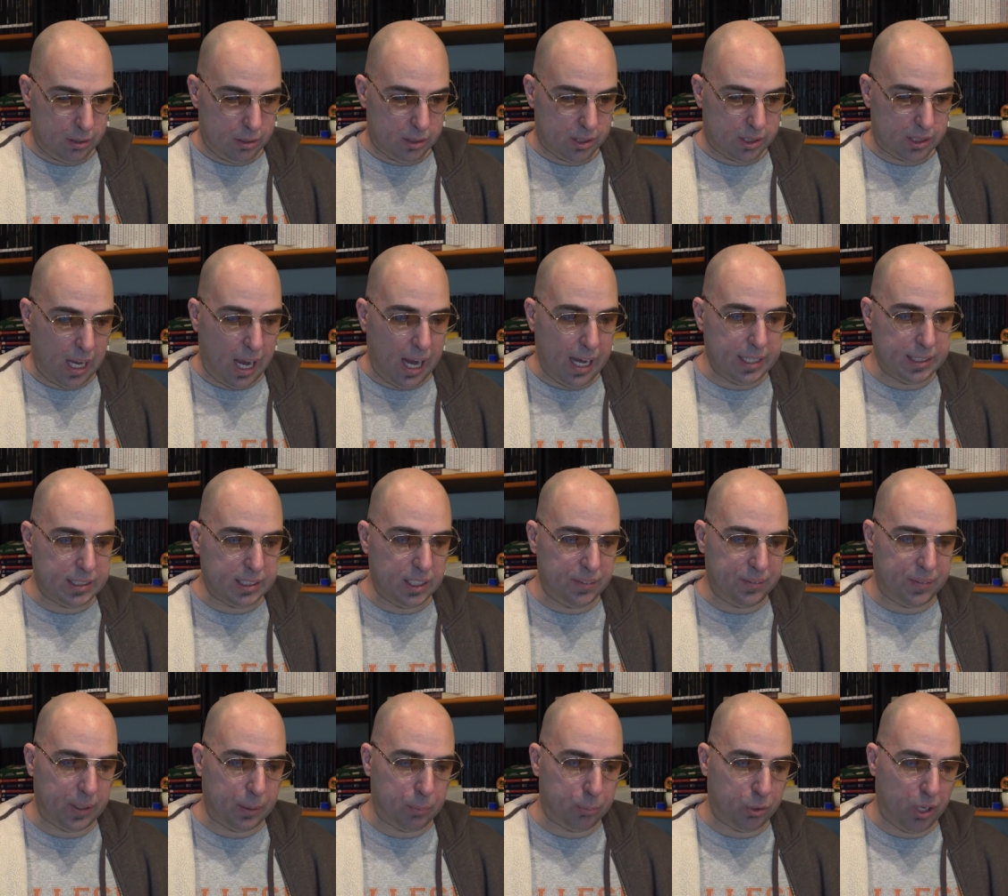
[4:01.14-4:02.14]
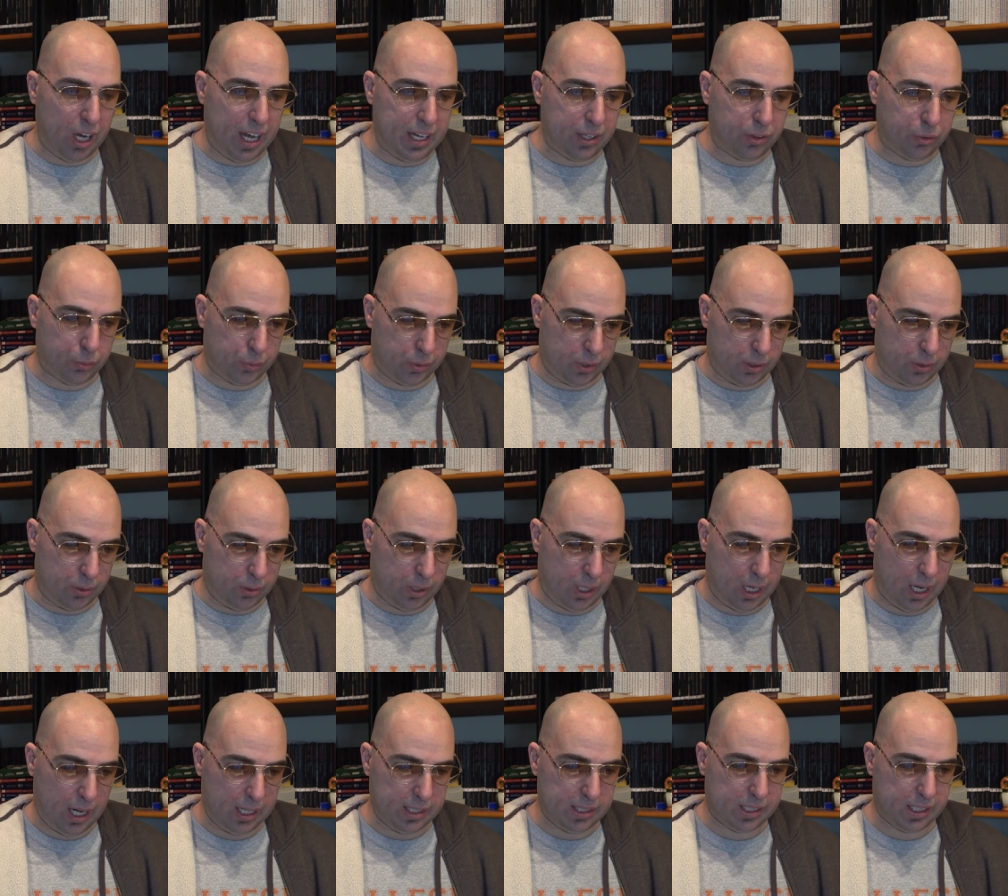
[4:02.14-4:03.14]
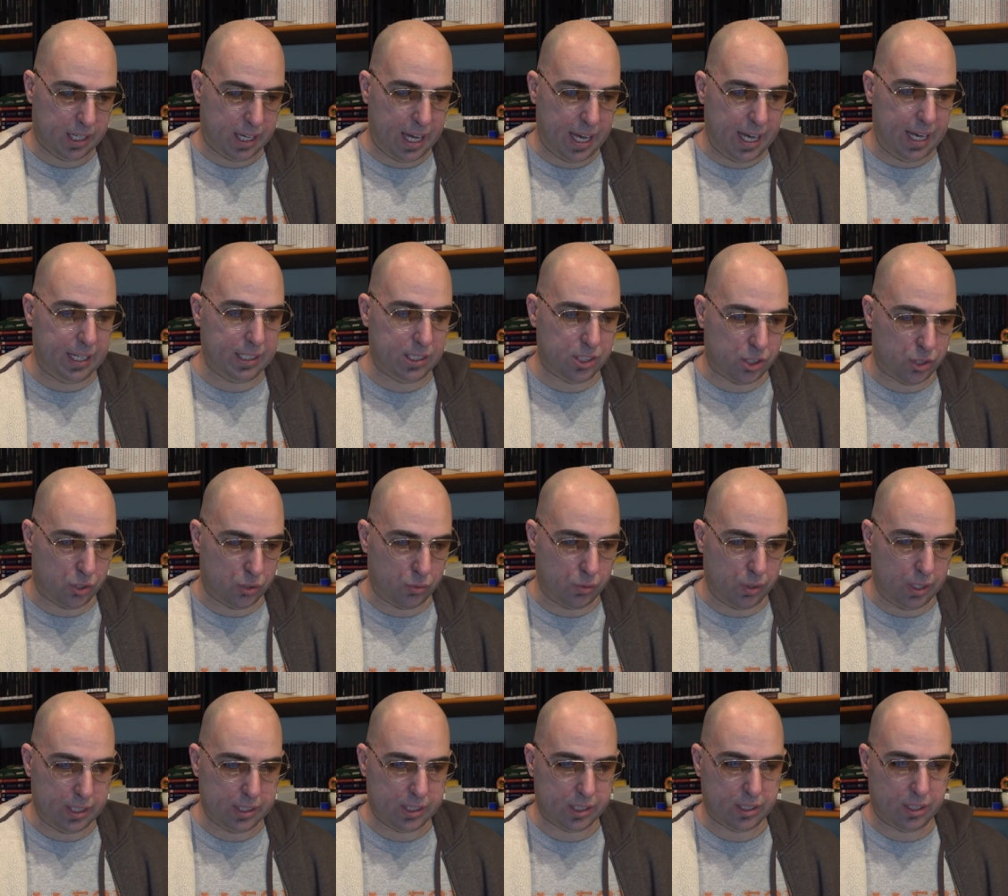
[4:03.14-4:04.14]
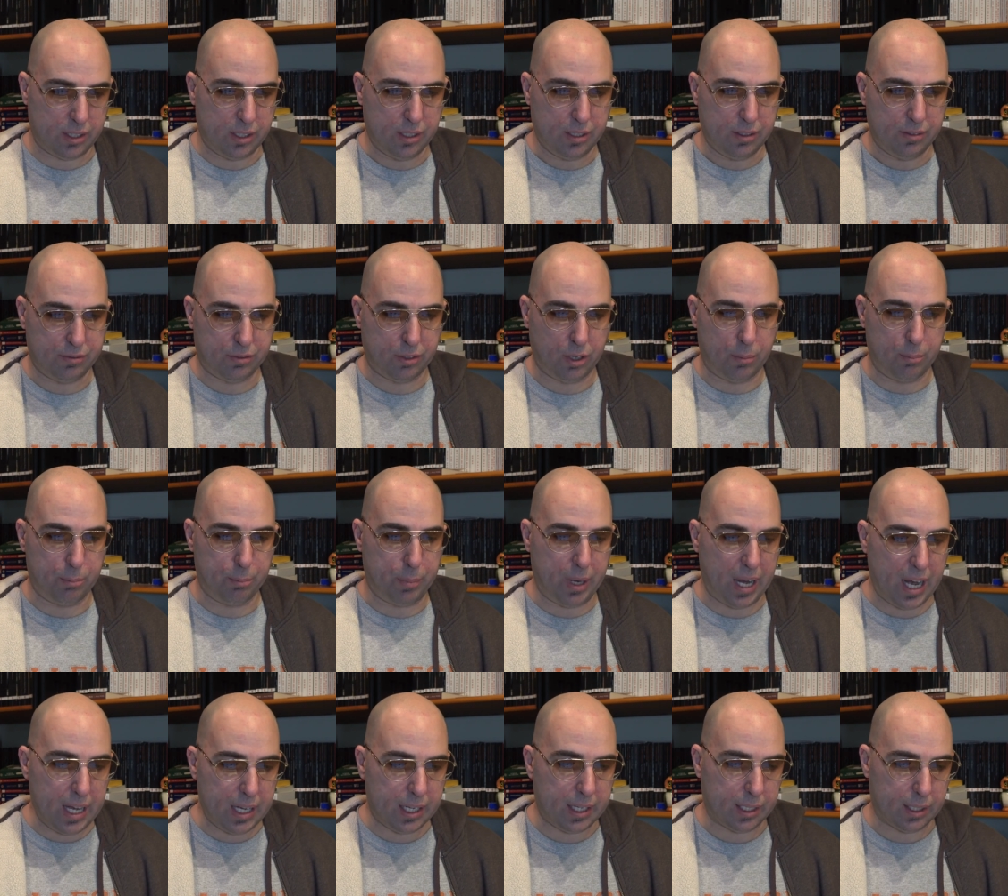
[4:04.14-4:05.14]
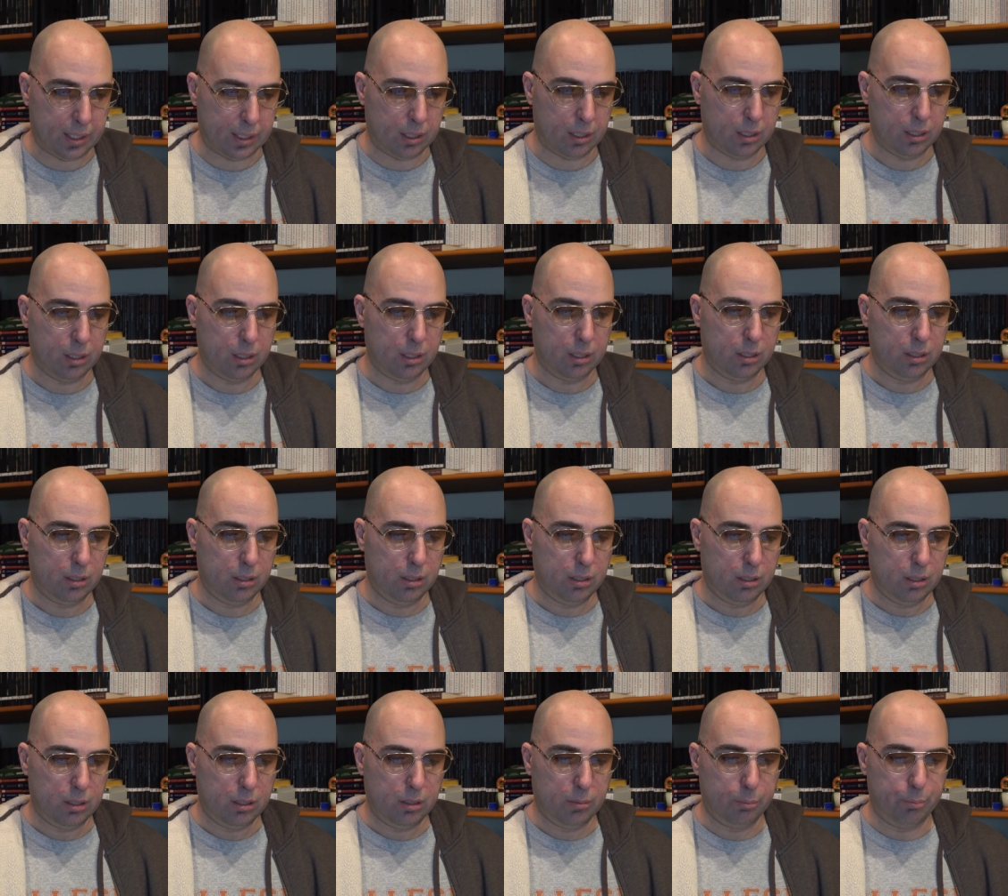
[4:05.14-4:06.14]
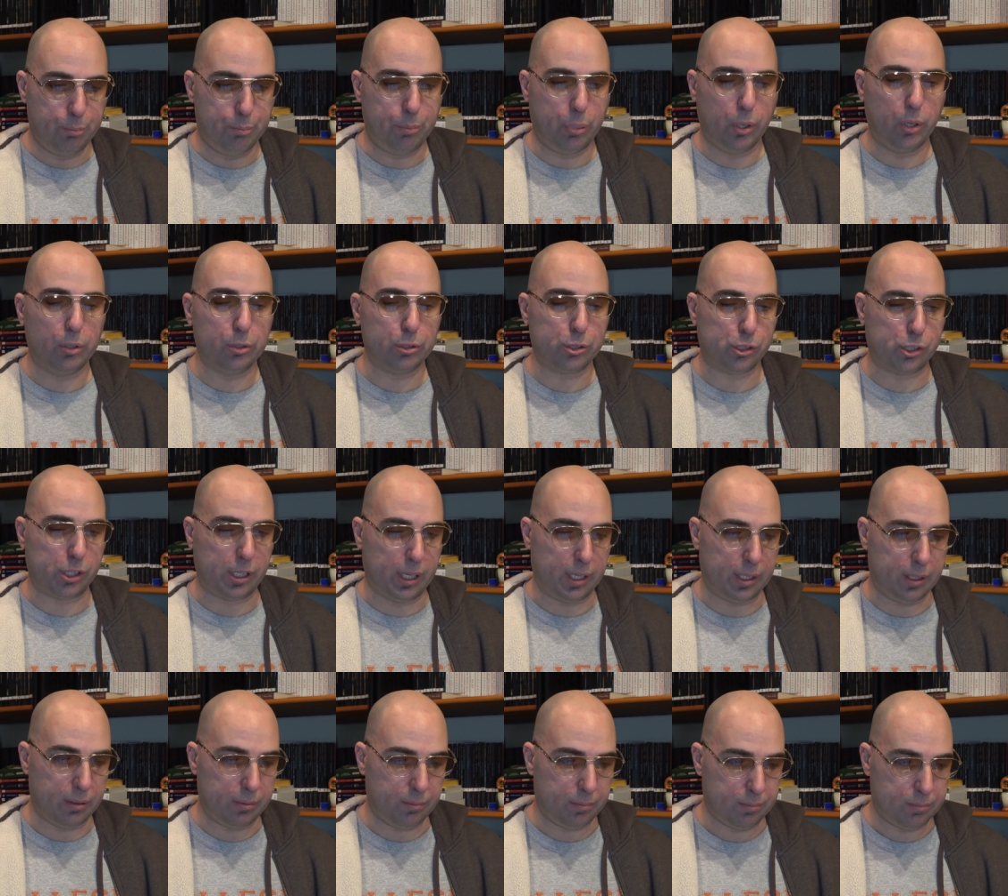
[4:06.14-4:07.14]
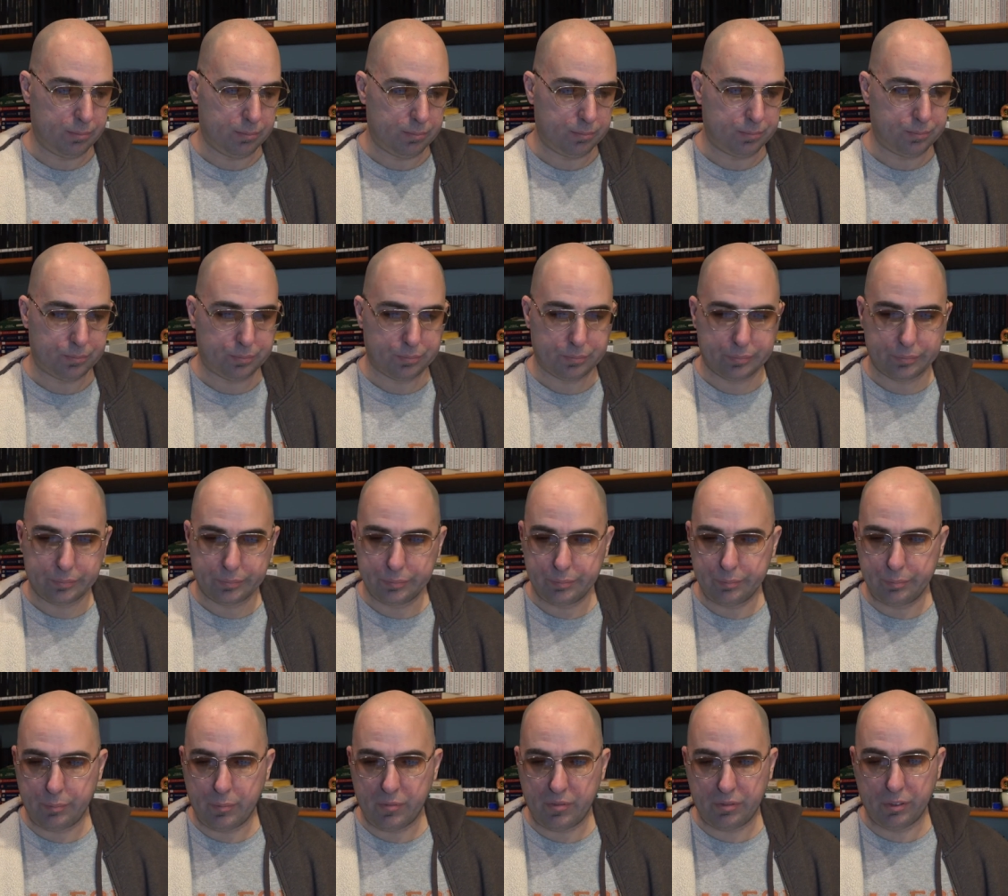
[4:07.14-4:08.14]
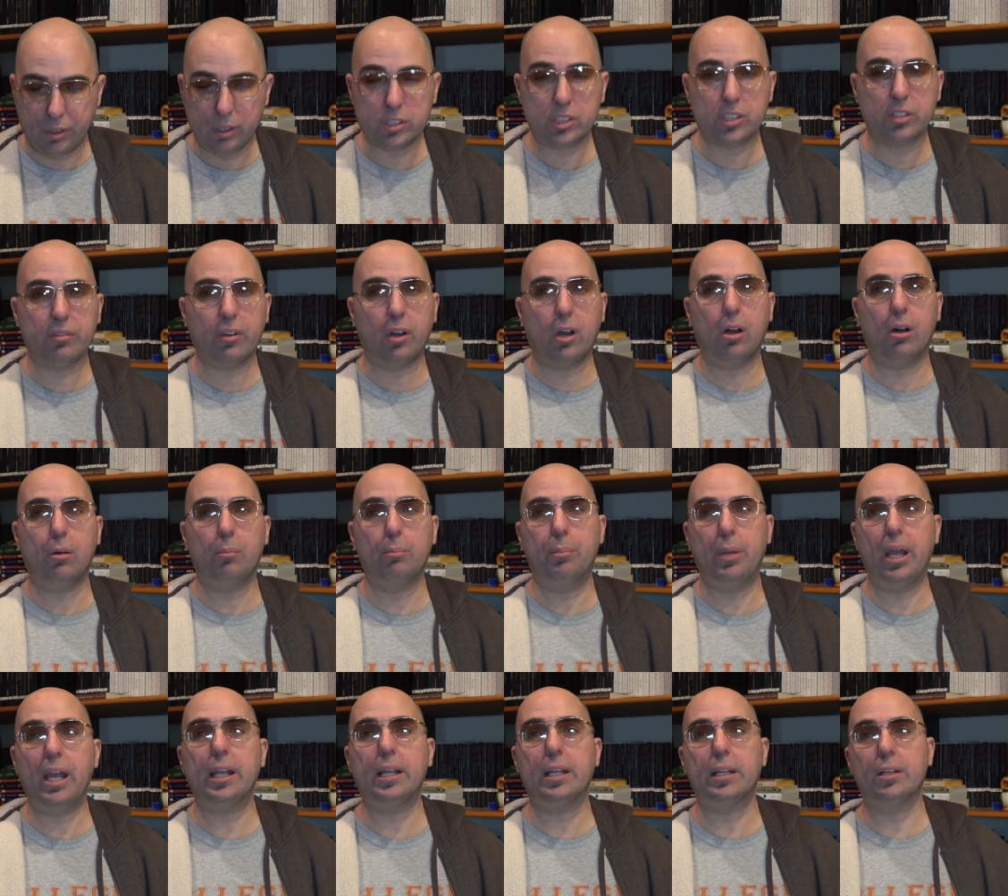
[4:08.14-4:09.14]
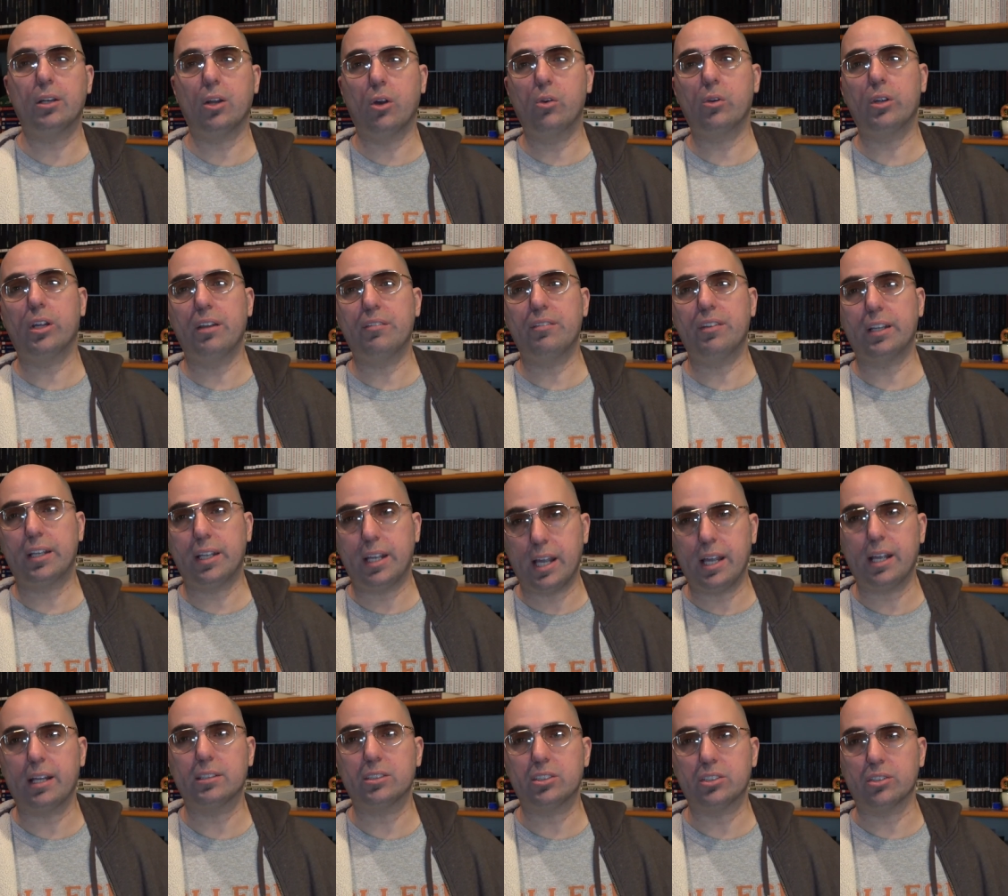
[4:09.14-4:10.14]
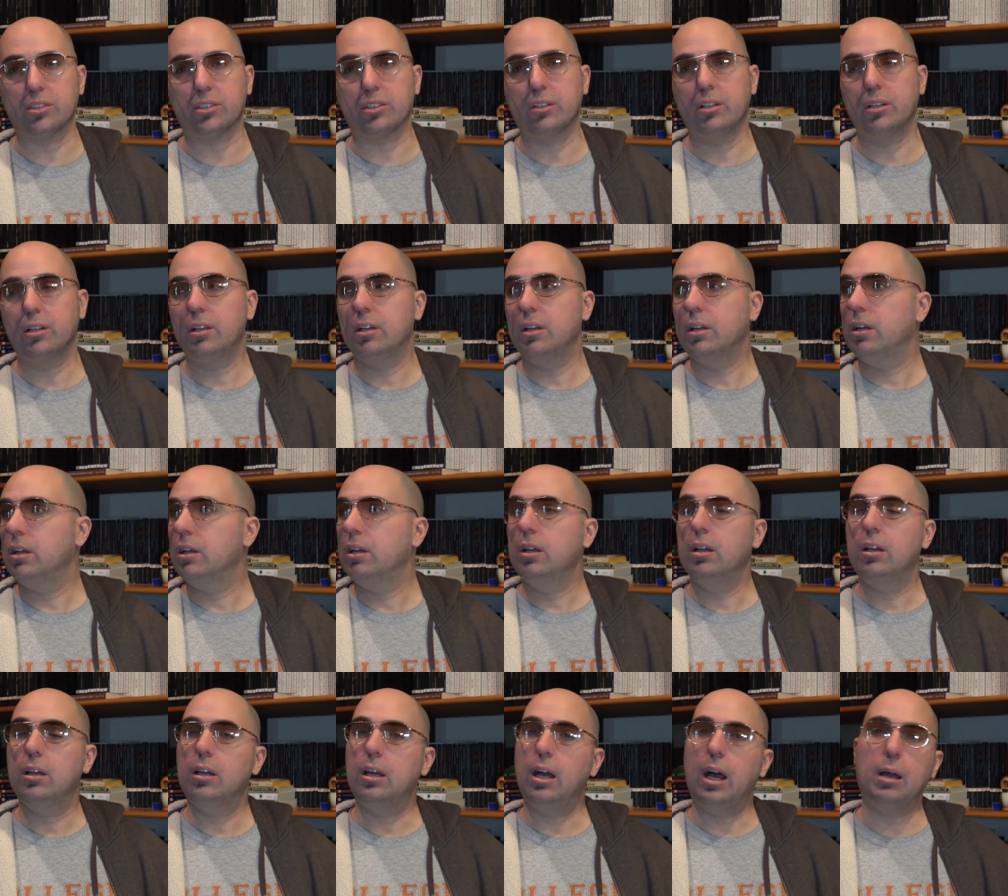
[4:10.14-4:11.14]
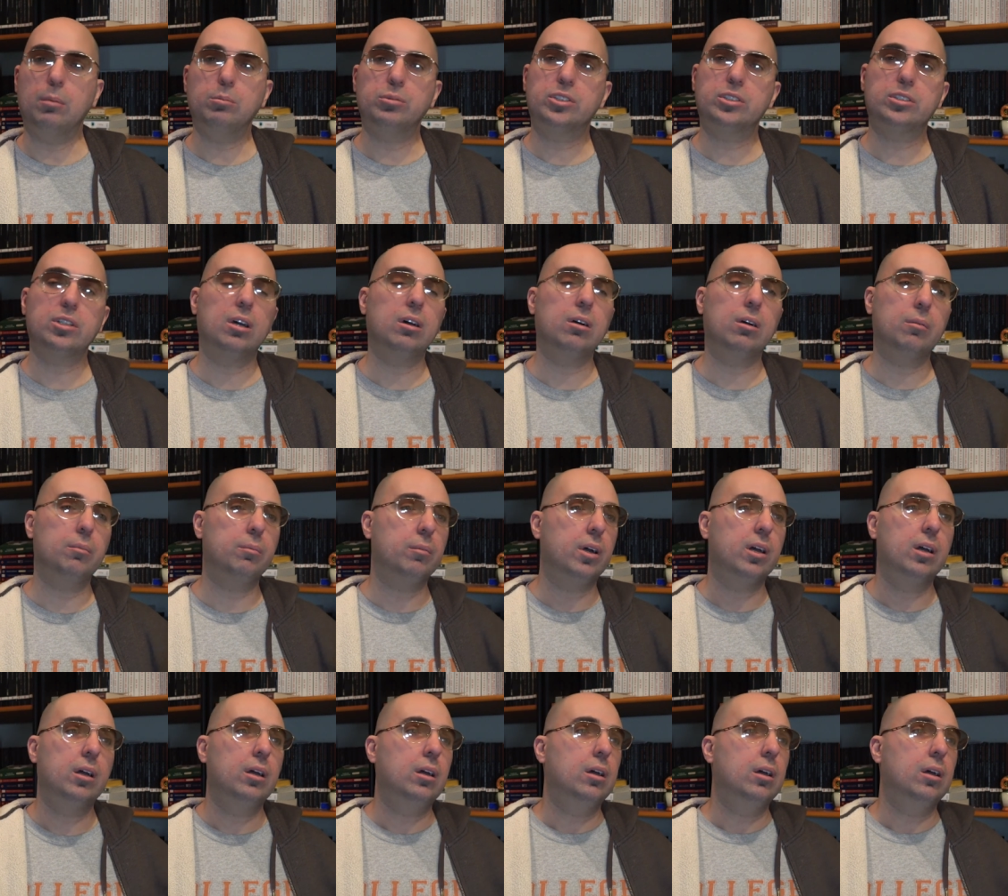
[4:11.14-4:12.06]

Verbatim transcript: Scientific breakthrough cuts cancer risk from bacon. Bullshit. First of all, bacon don't give you cancer. I'm so...